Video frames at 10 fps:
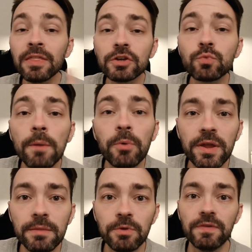There's one
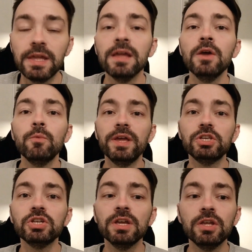point in the movie
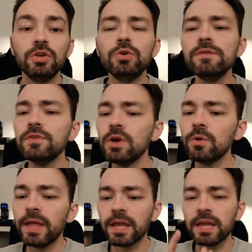which you don't even
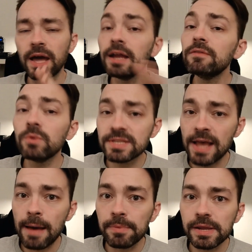know, like, kind of what's
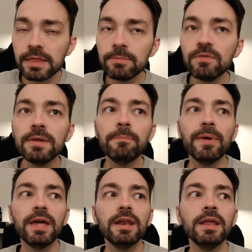happening in the movie,
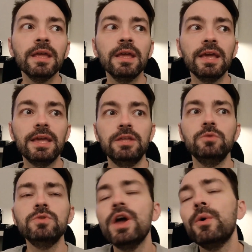but
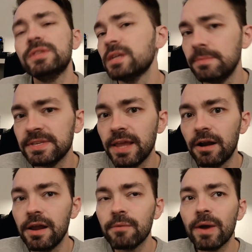you know it's going to be
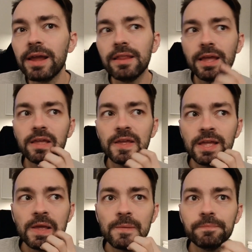scary, right? Like,
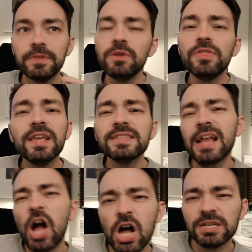you think it's
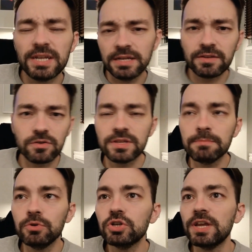like hauntings or
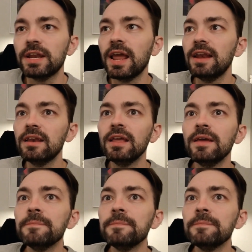some bullshit. And